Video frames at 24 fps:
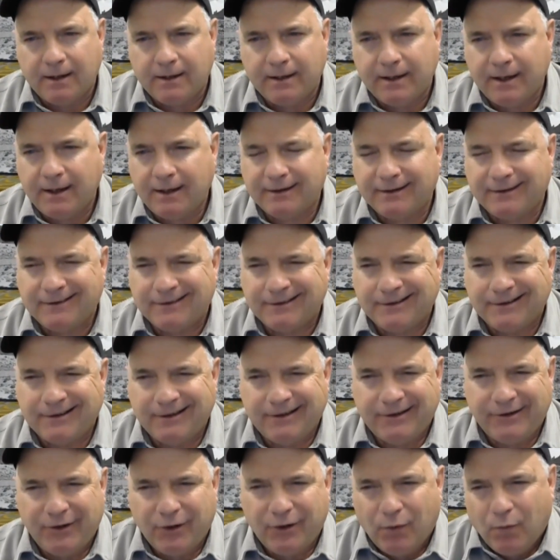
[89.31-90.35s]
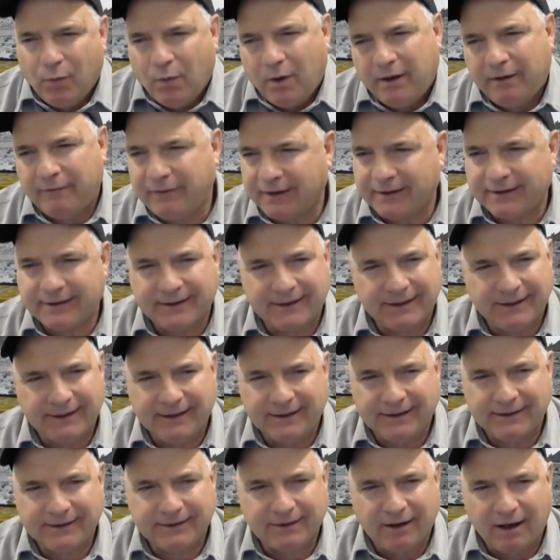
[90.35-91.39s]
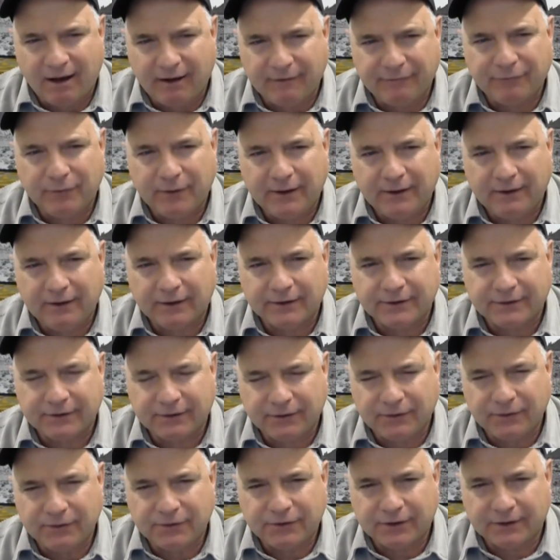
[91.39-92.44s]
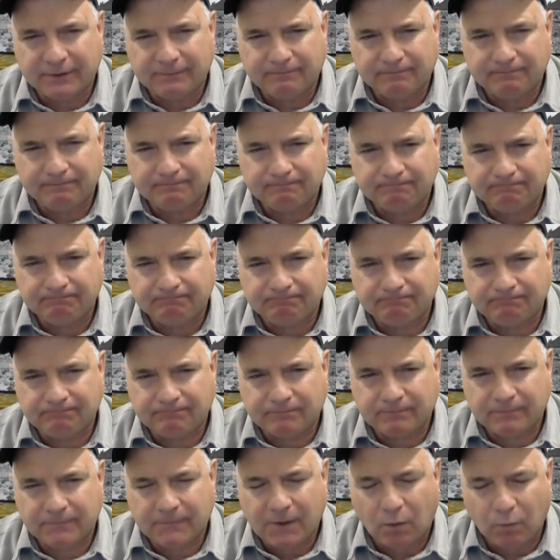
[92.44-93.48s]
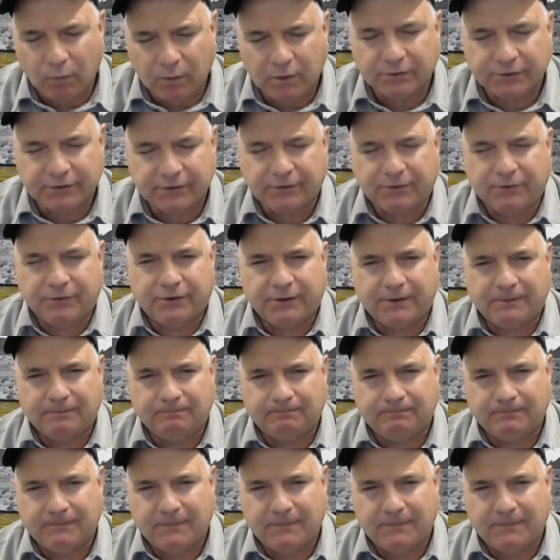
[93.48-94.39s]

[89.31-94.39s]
Yet, no one of us is offering a solution, a real solution.